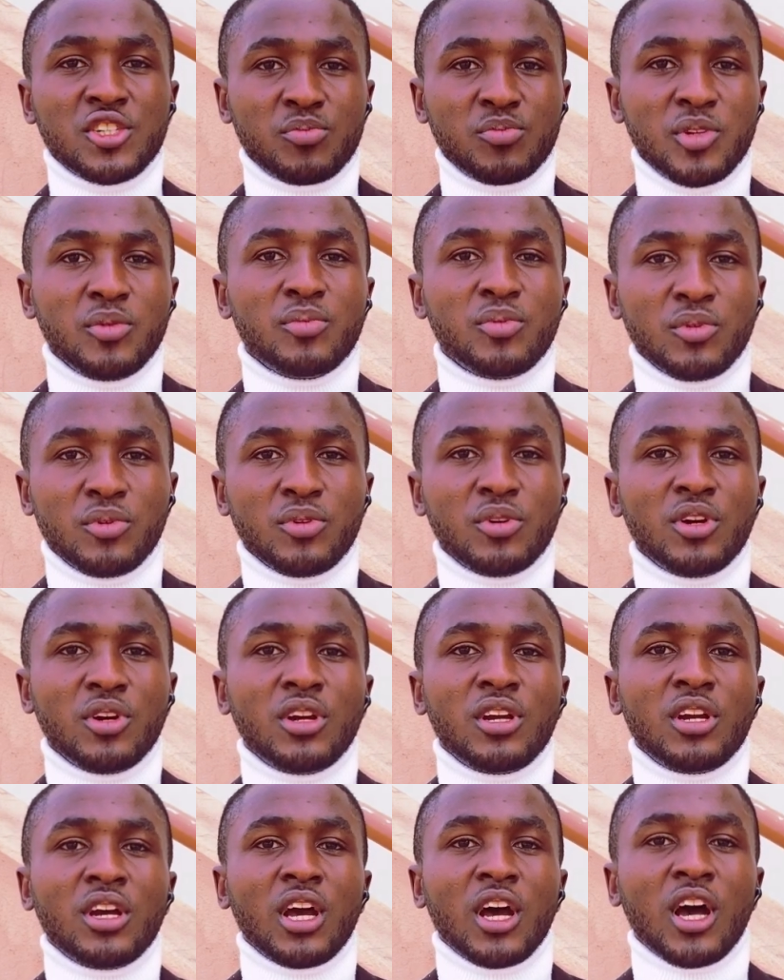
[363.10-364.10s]
people,
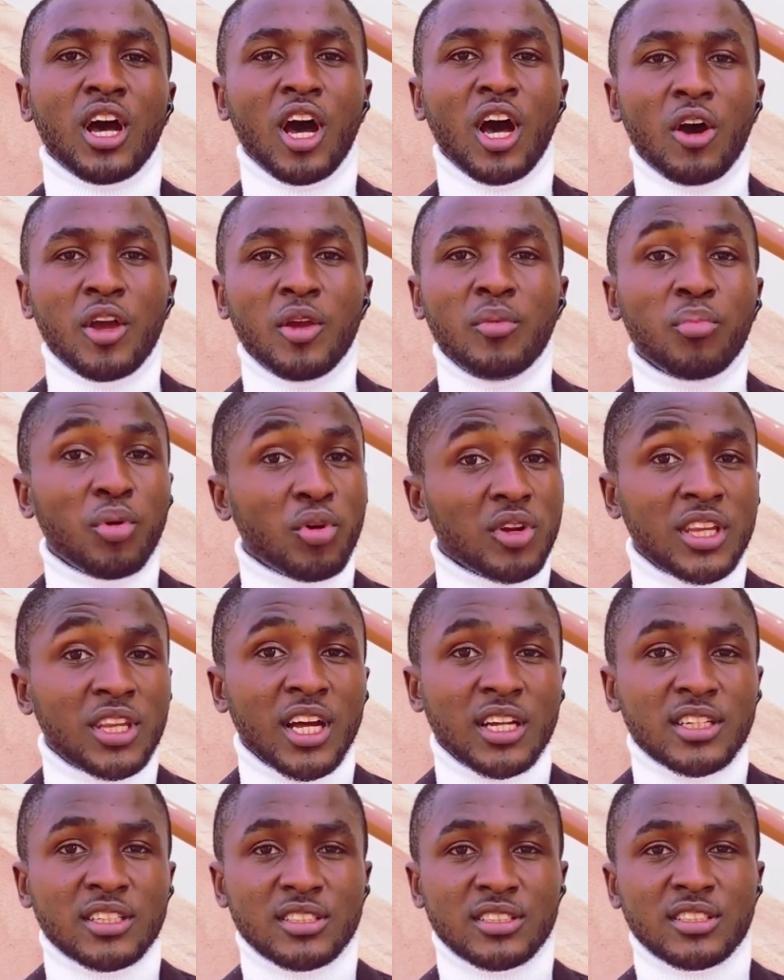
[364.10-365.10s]
how
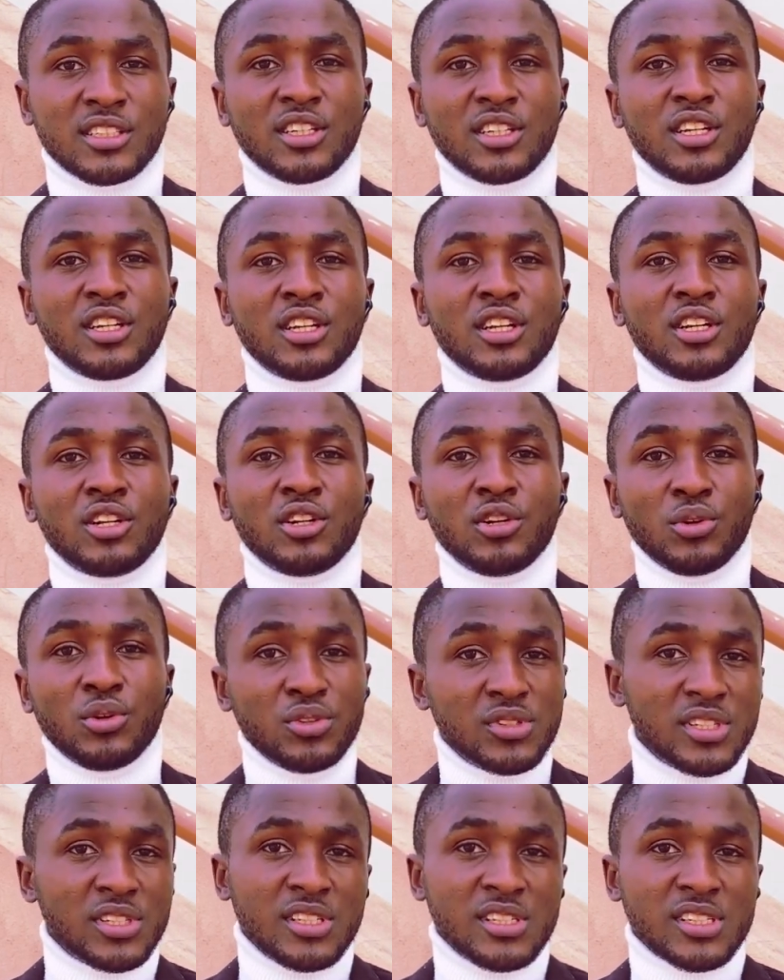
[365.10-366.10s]
important
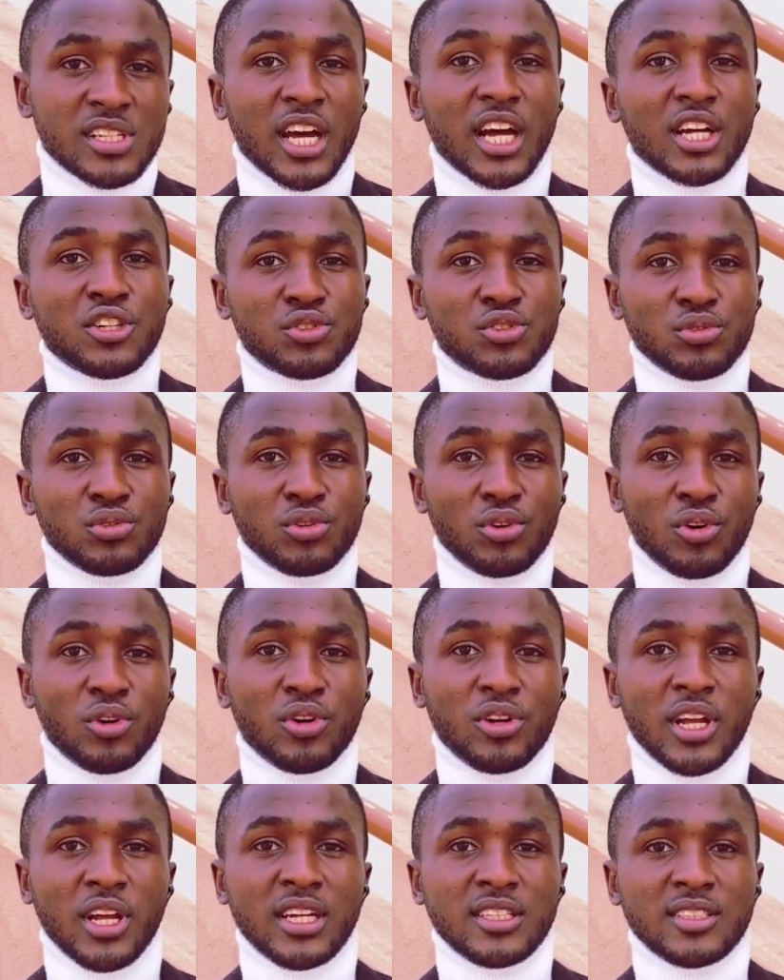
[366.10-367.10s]
those things are to
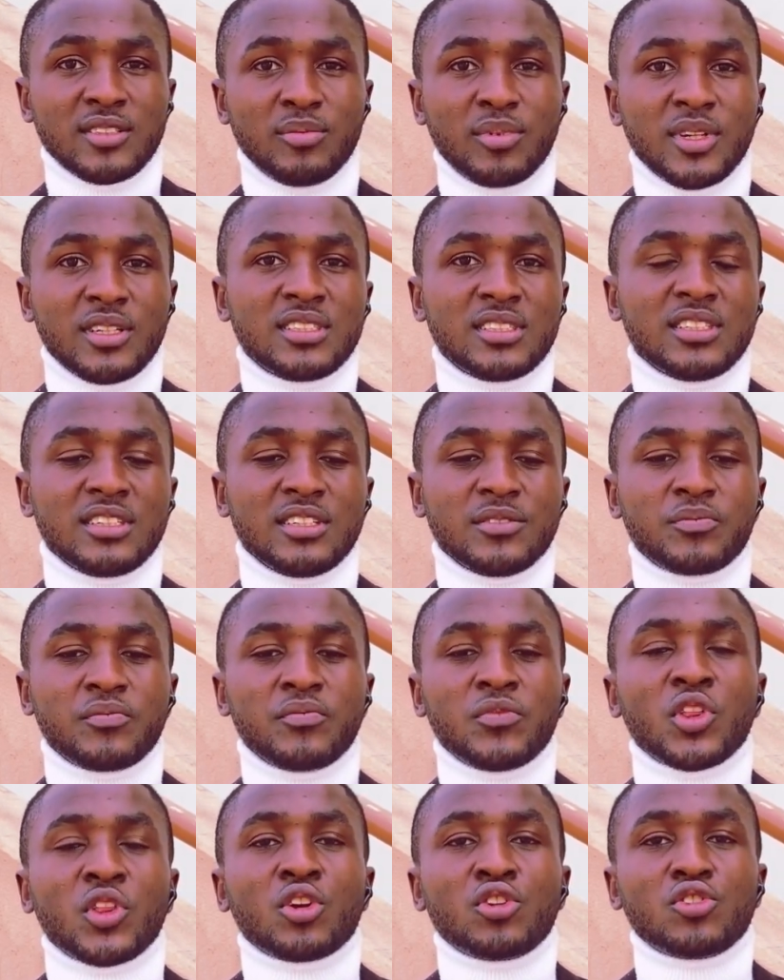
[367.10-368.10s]
God as a person.
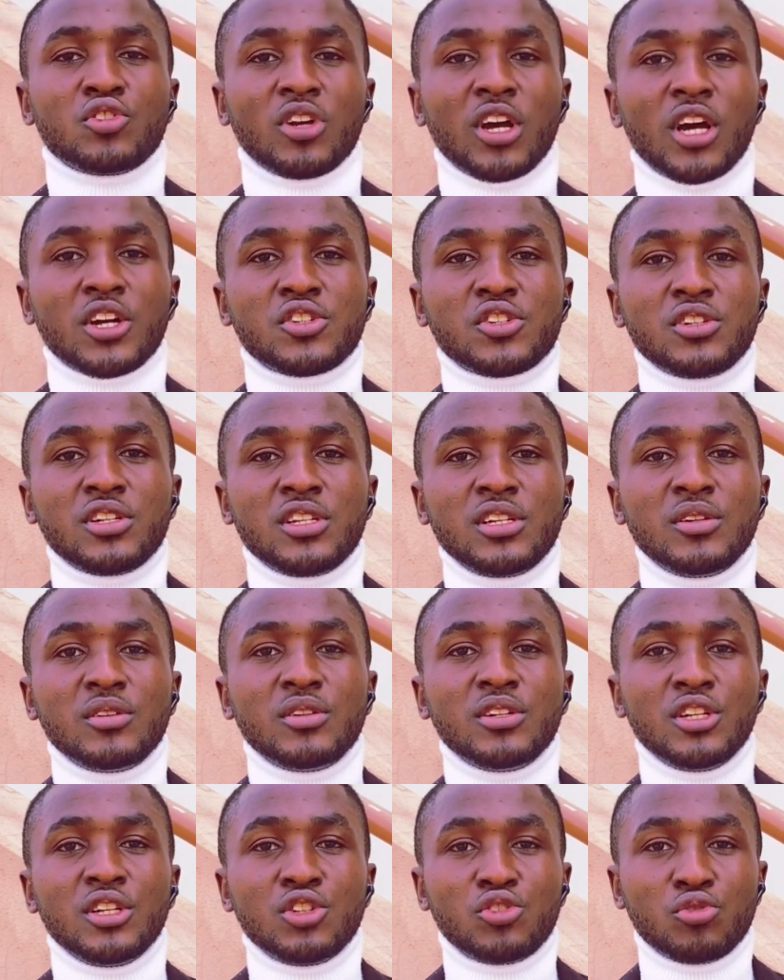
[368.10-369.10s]
So you actually
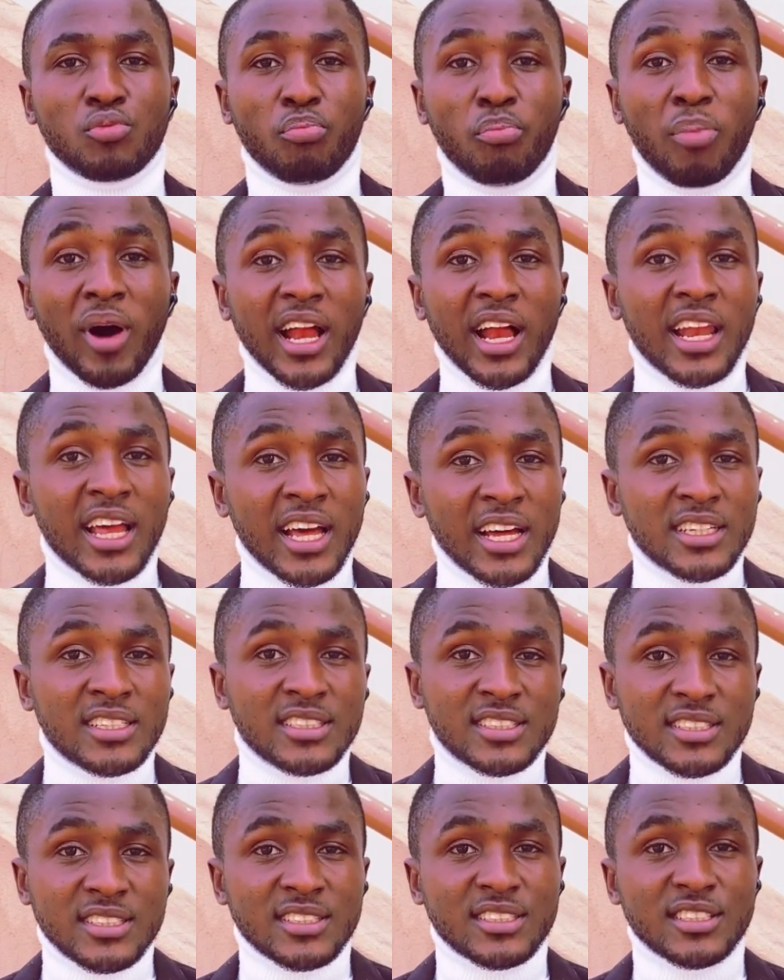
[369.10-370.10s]
need to
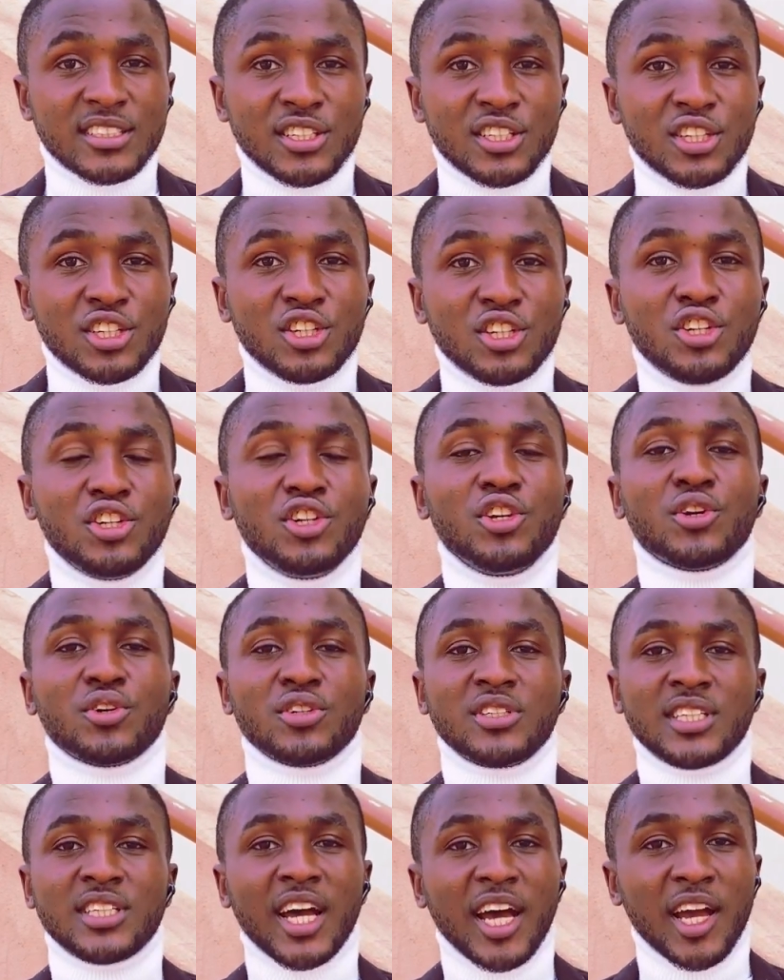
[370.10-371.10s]
balance your
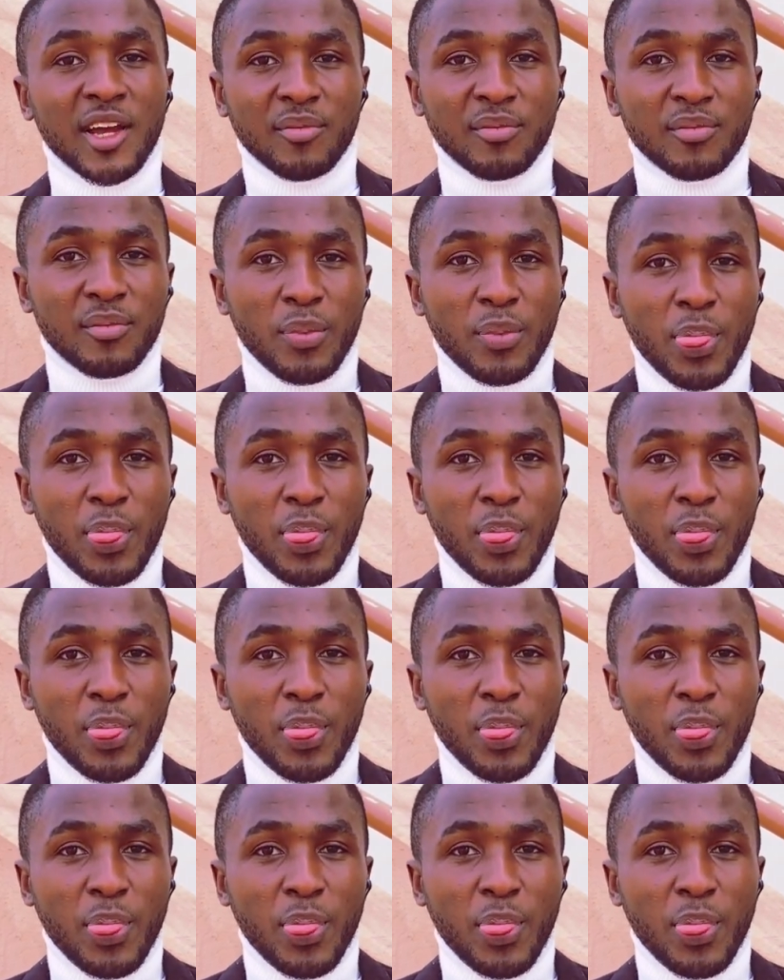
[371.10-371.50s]
time.